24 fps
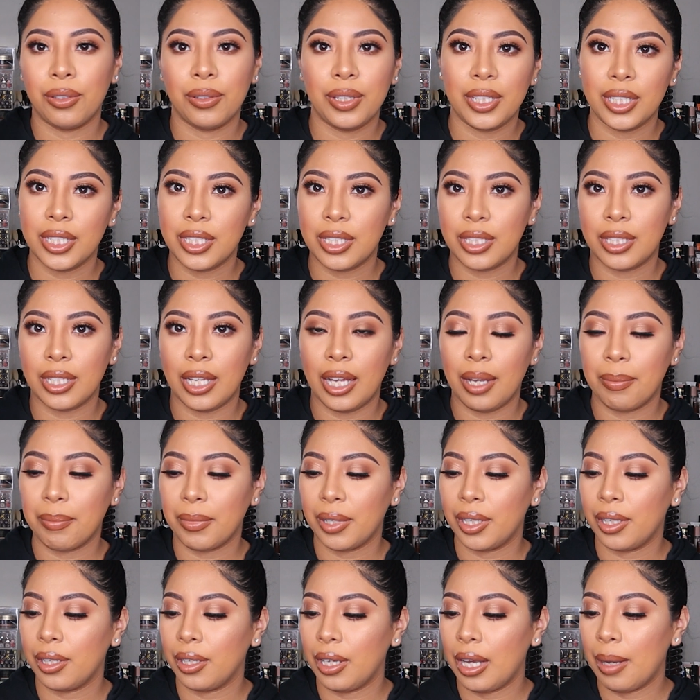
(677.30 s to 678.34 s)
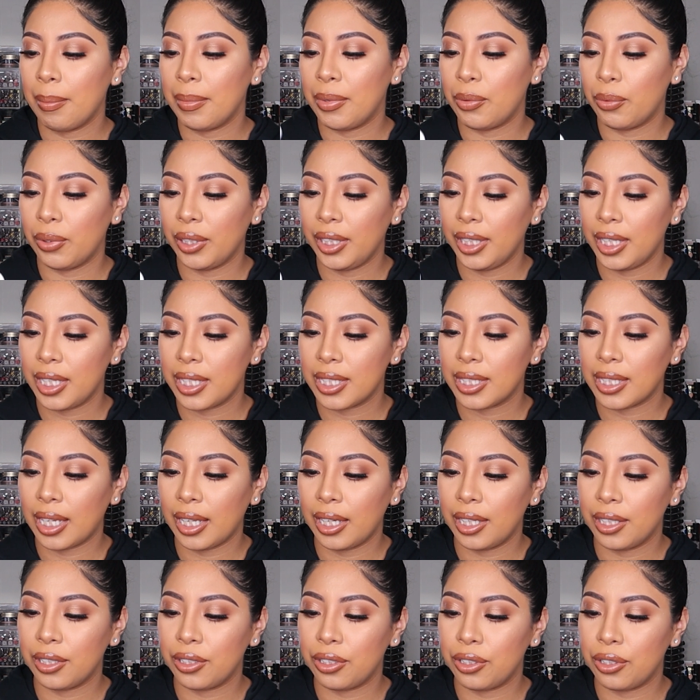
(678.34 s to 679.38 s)
this, I'm really
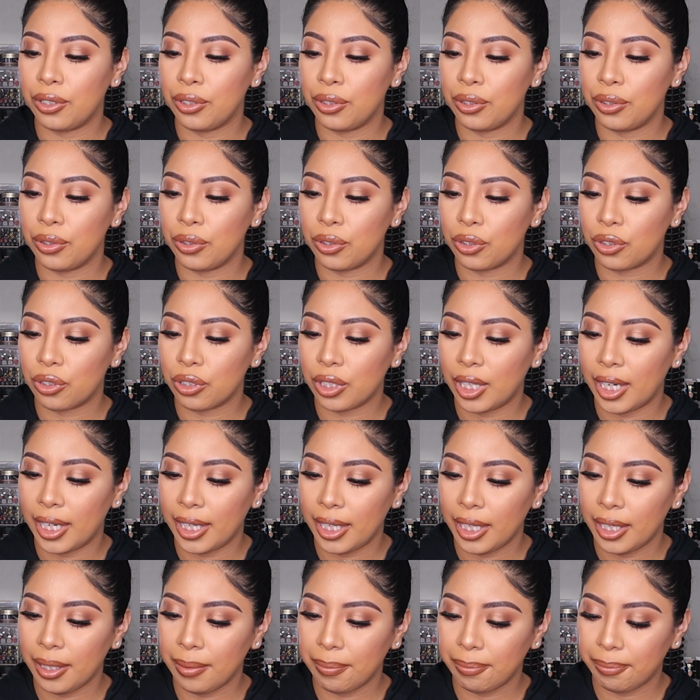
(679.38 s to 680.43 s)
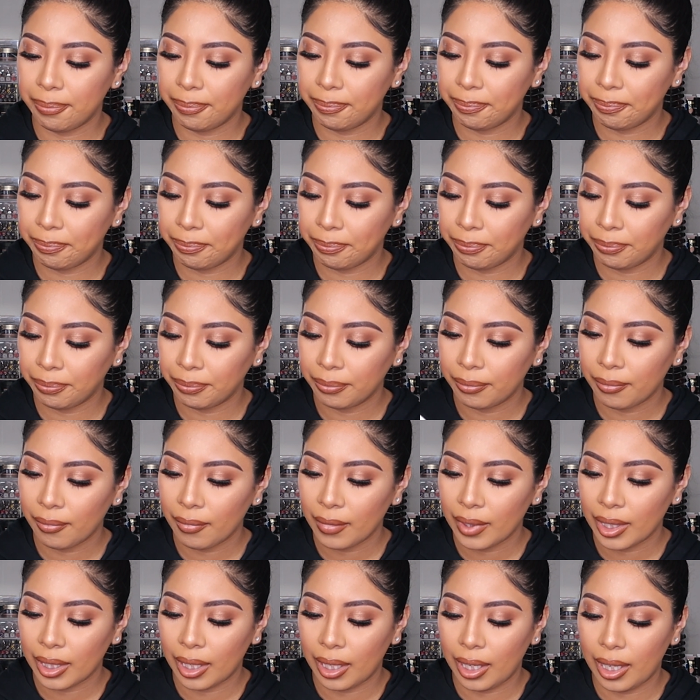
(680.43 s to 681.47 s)
excited to try it
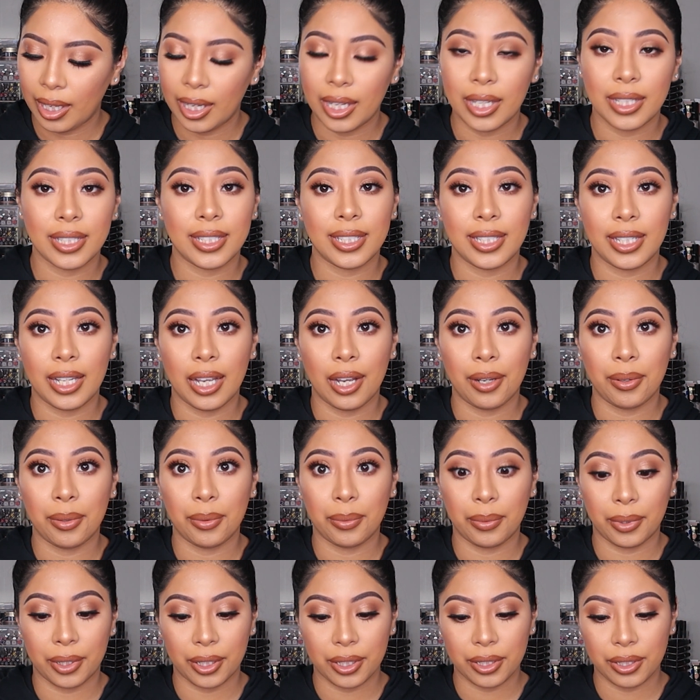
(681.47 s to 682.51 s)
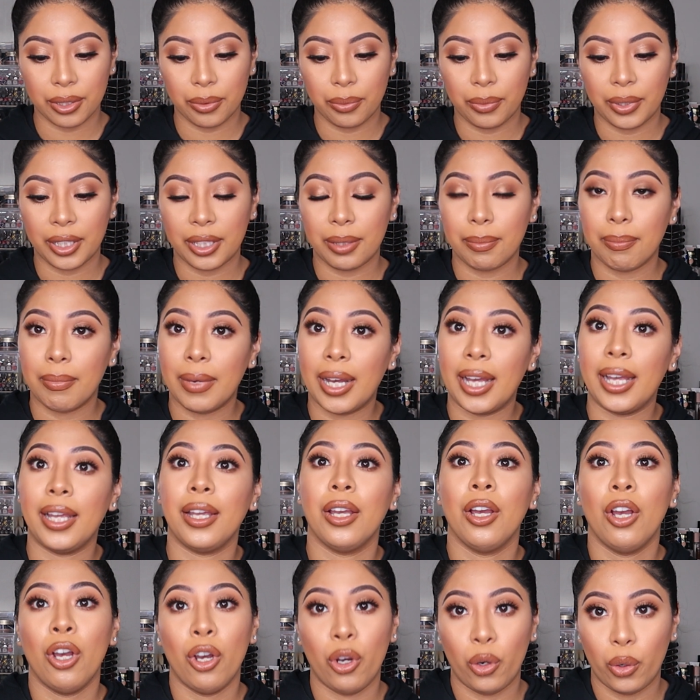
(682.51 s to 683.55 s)
and see how it works with my
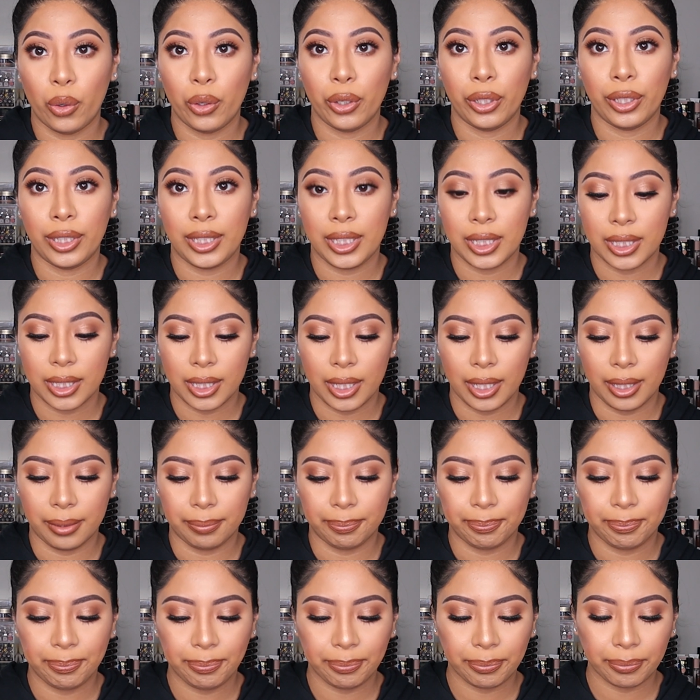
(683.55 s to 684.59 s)
oily skin.